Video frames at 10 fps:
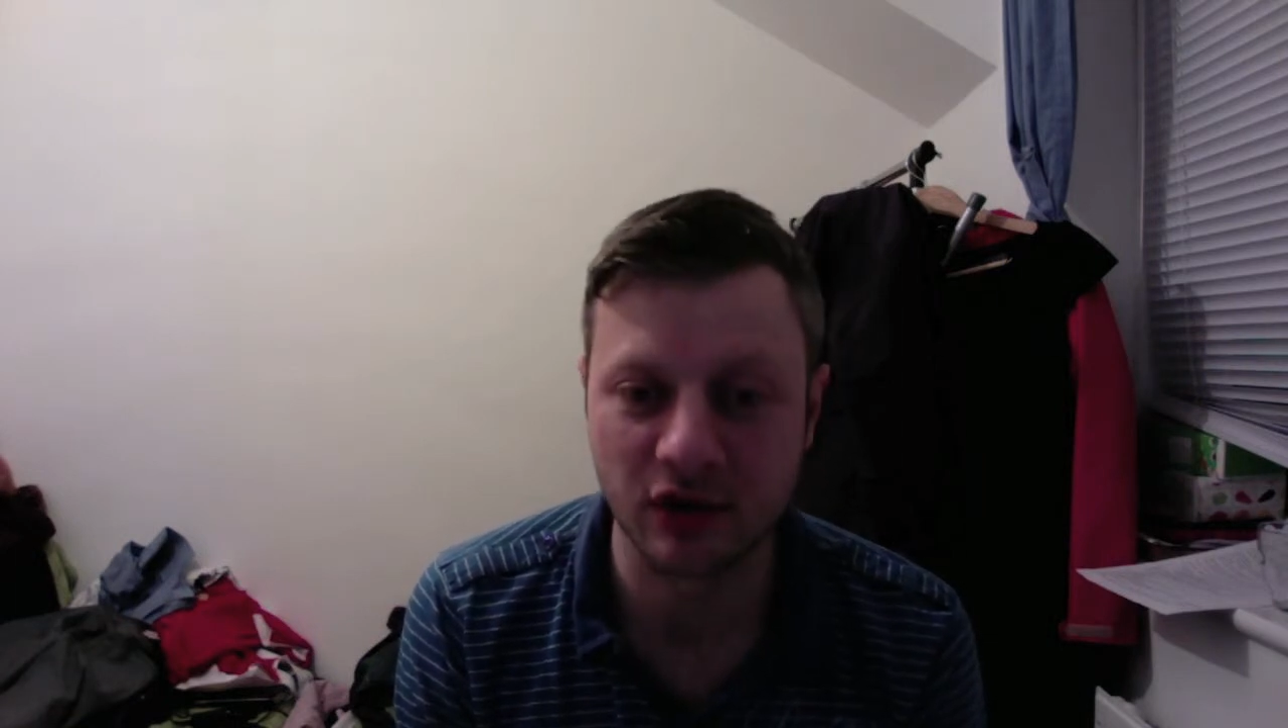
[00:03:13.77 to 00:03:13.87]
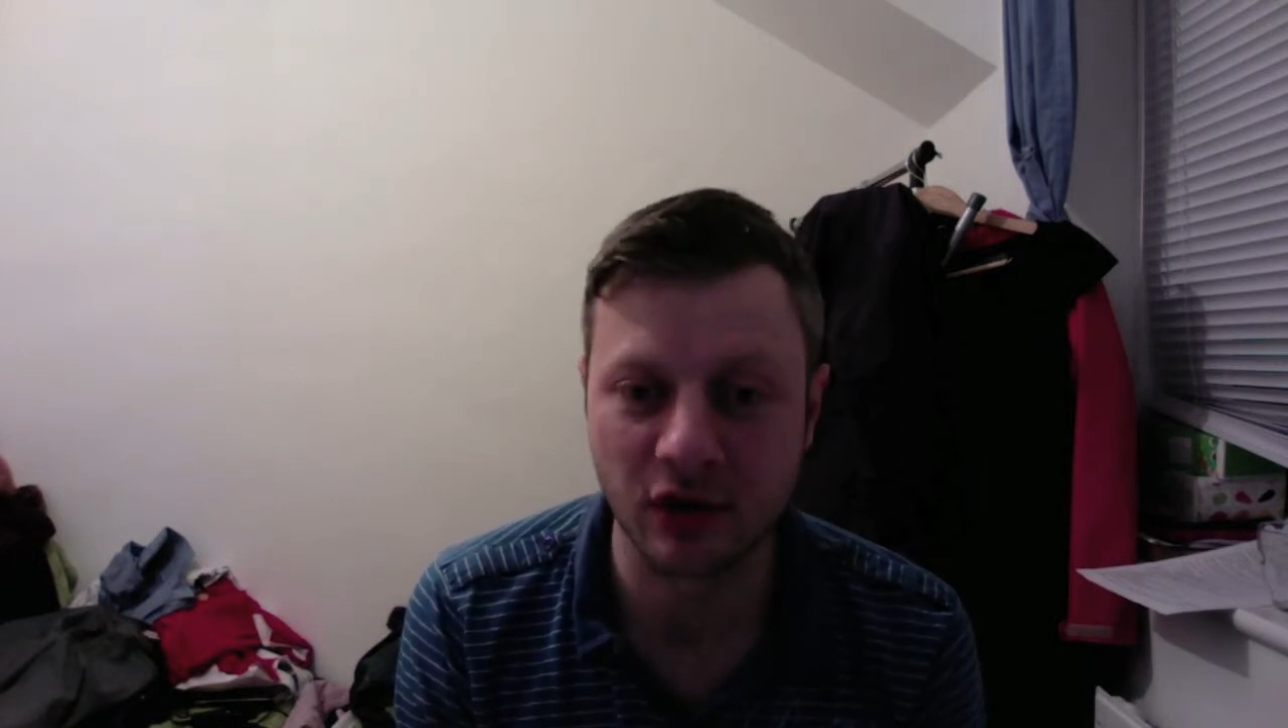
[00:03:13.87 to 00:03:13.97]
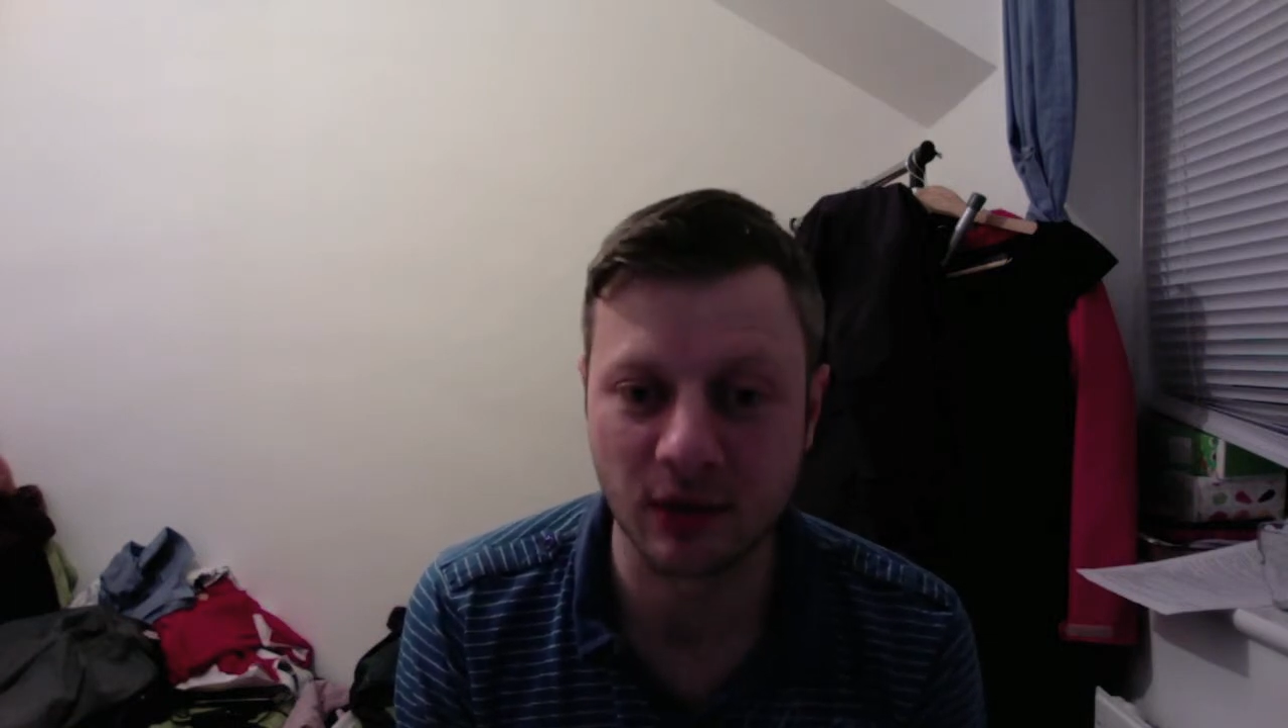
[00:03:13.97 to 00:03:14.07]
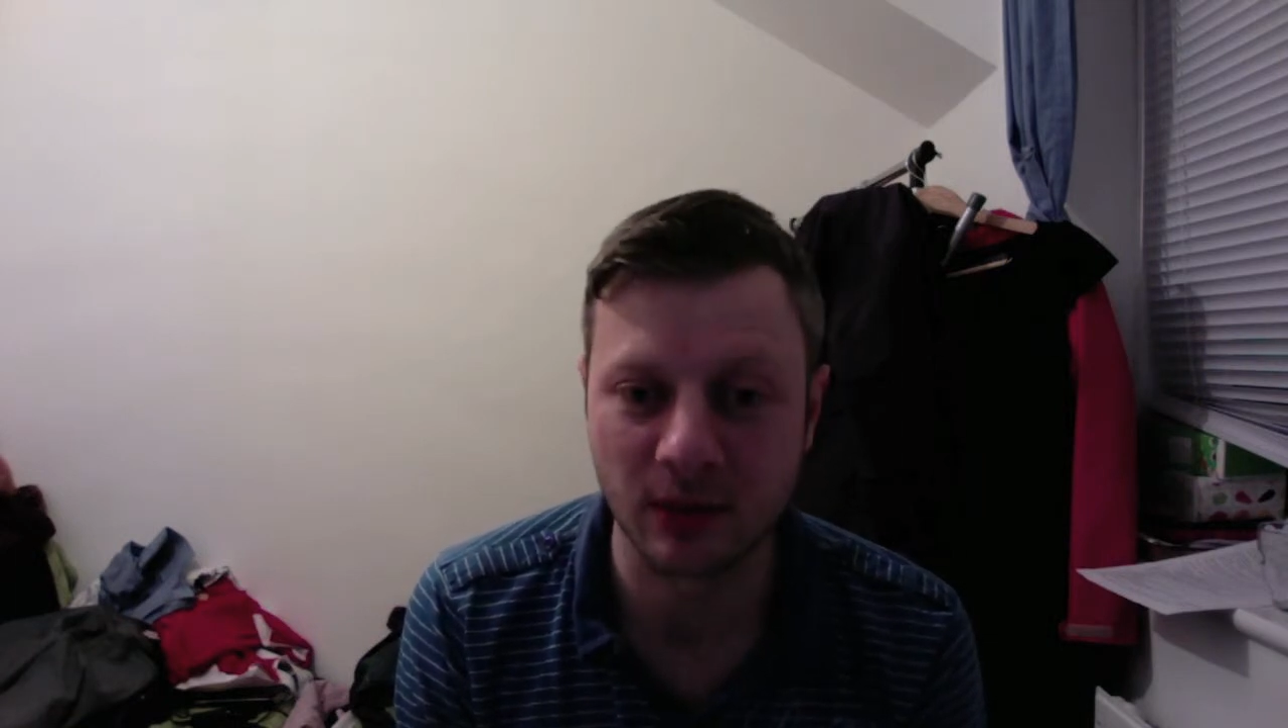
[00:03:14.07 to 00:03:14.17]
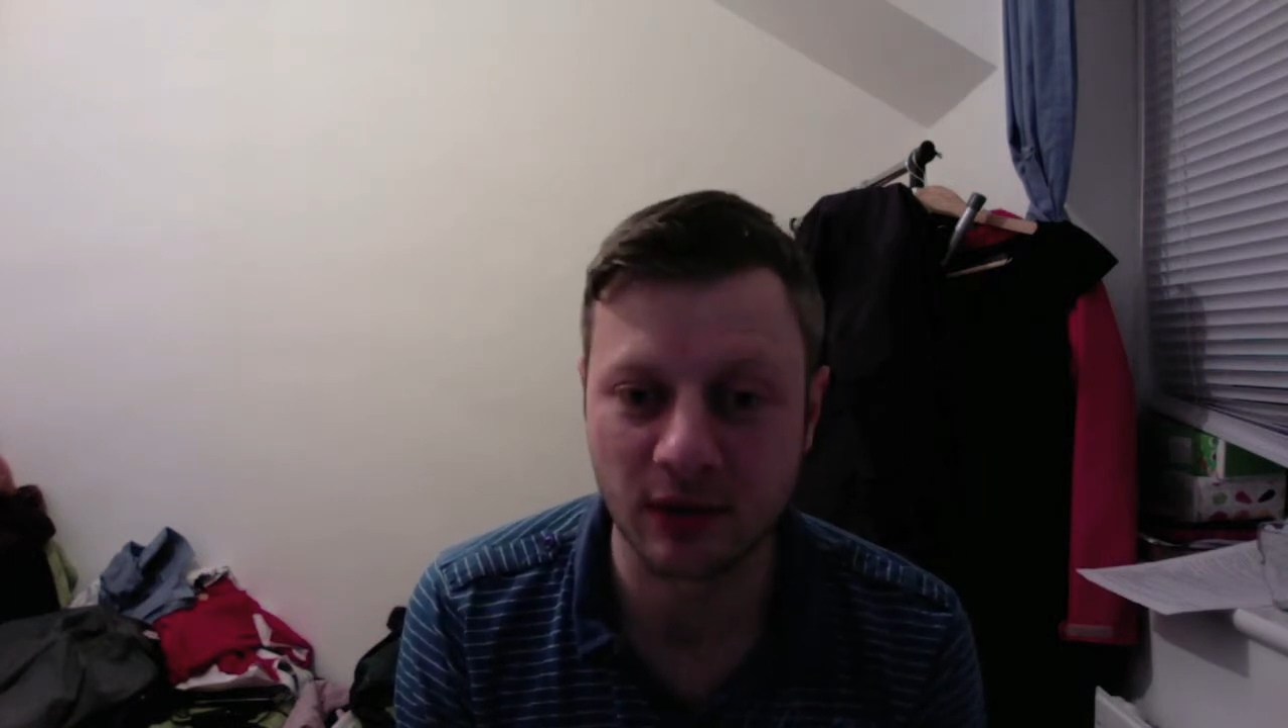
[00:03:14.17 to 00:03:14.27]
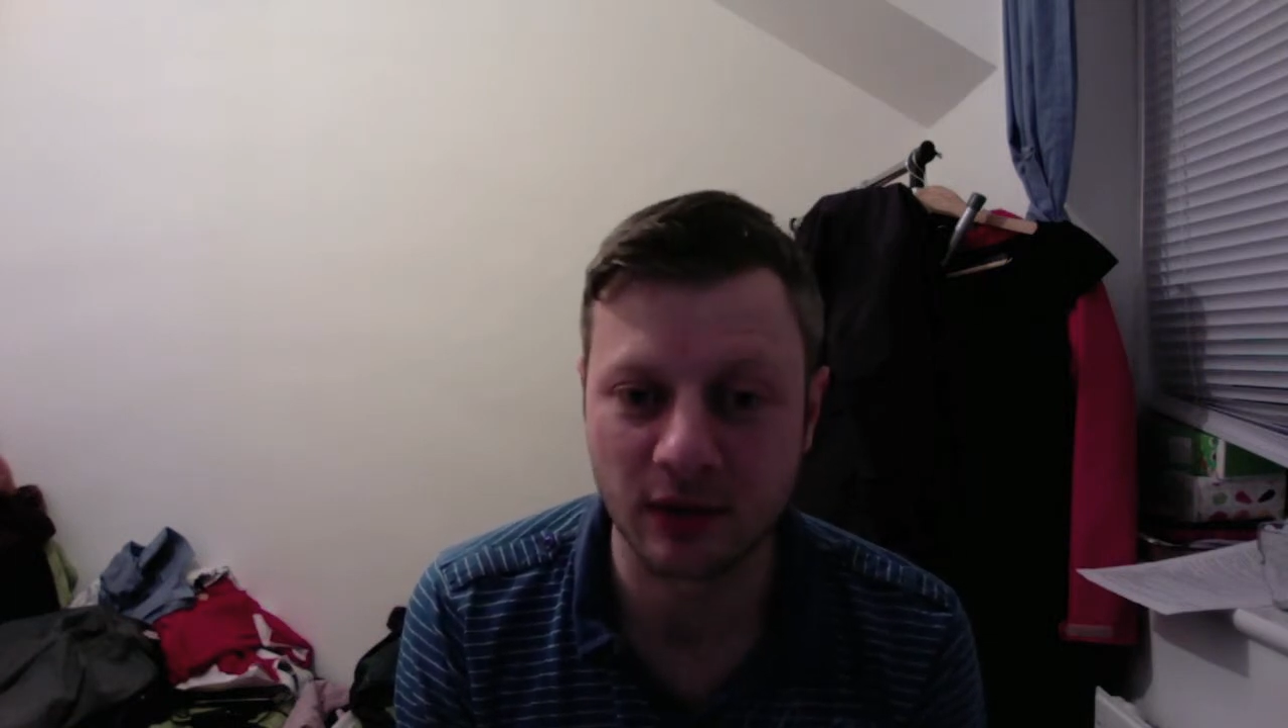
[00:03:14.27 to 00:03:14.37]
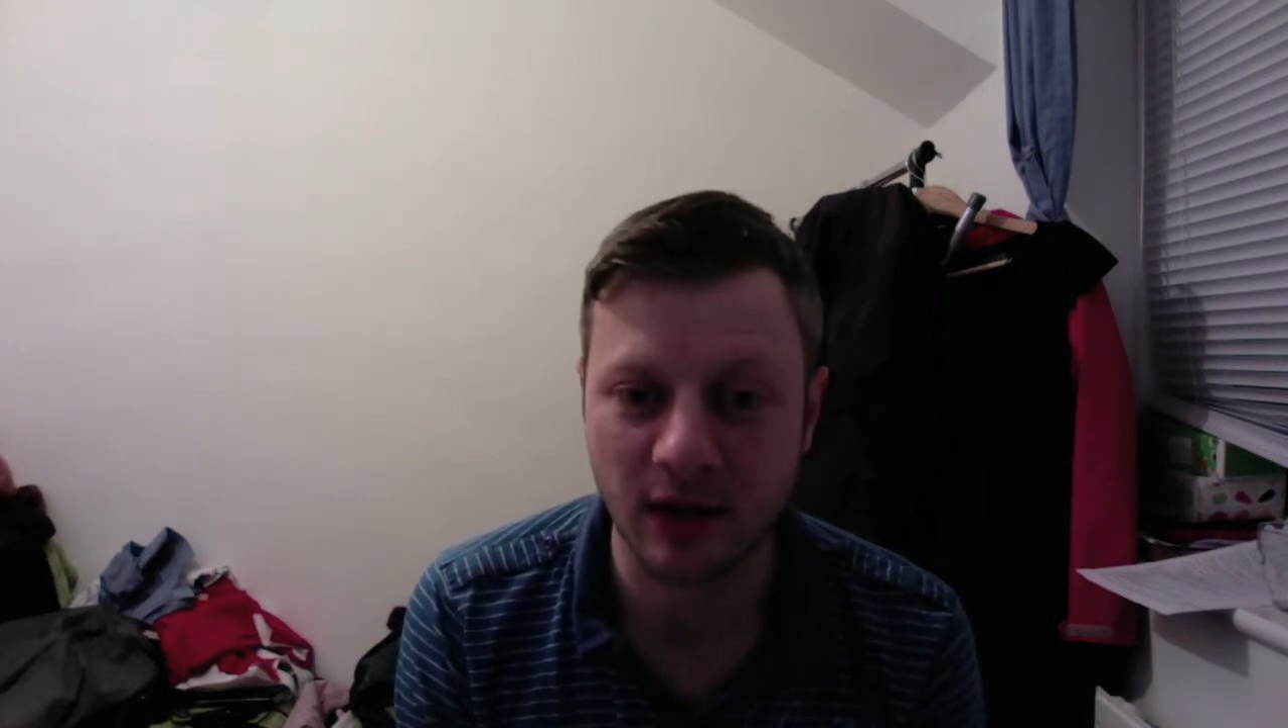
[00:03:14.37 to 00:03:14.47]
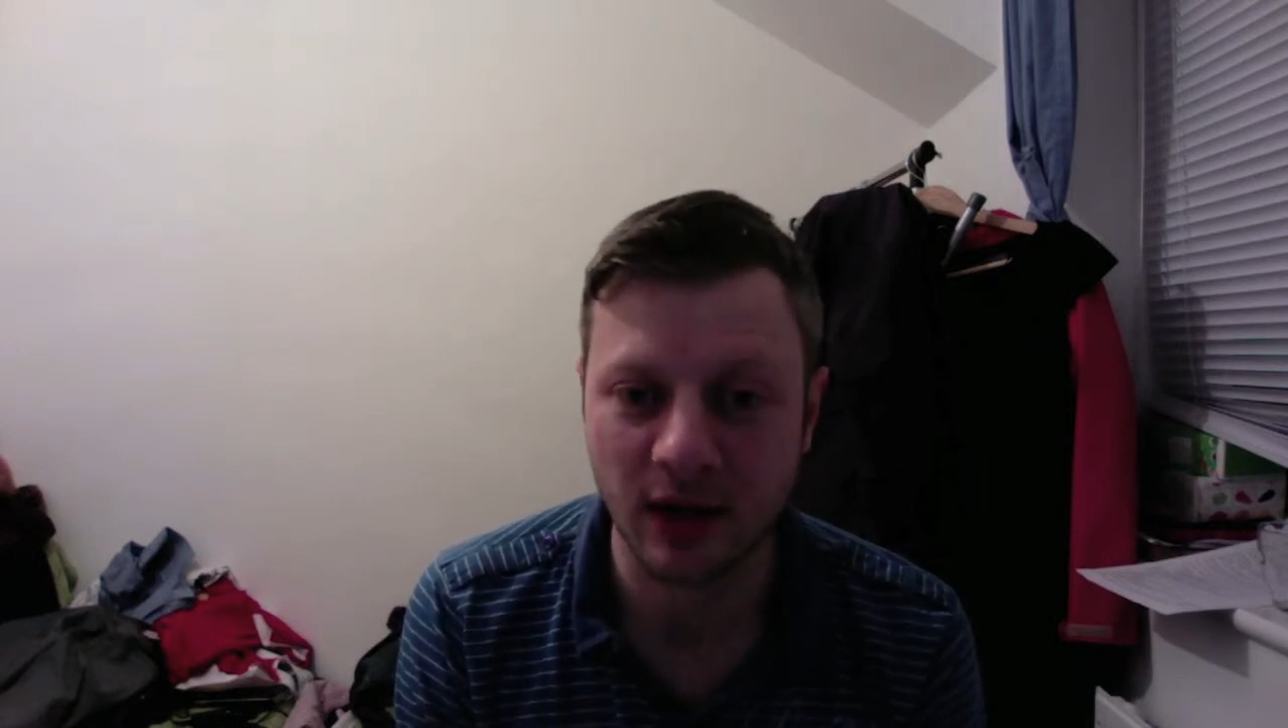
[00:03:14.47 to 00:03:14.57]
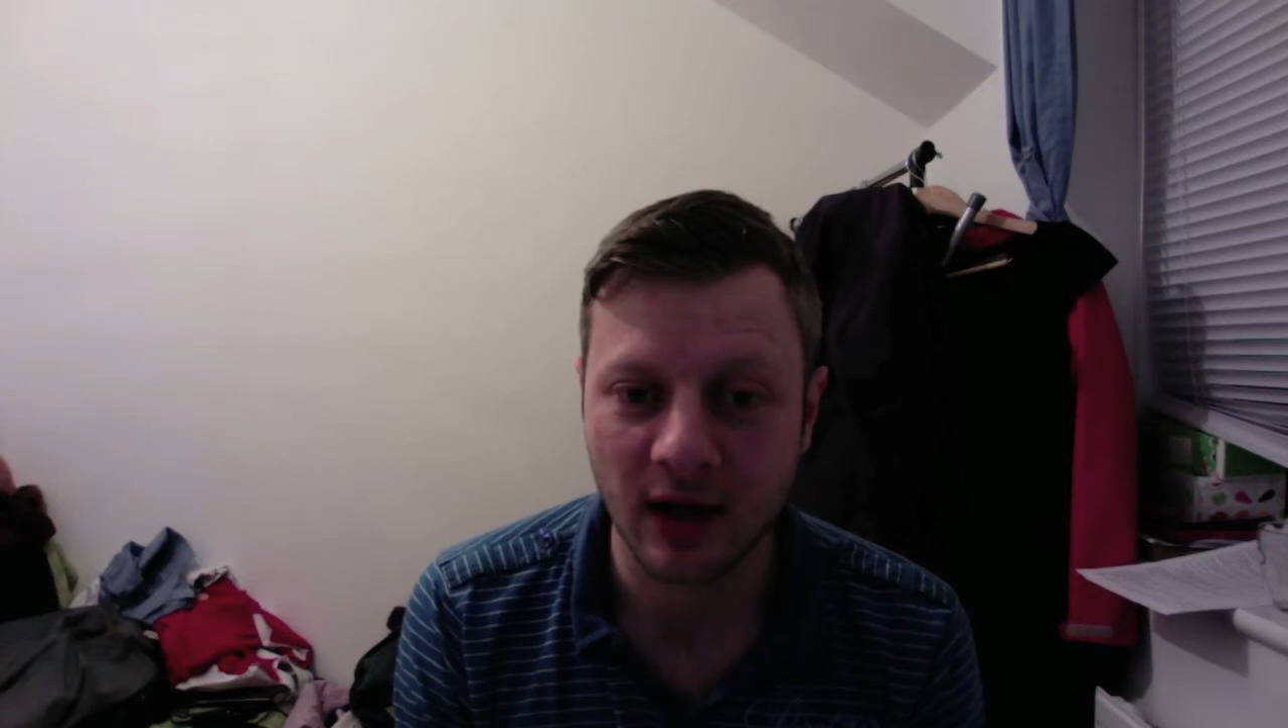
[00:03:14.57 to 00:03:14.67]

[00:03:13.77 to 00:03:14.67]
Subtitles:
talking about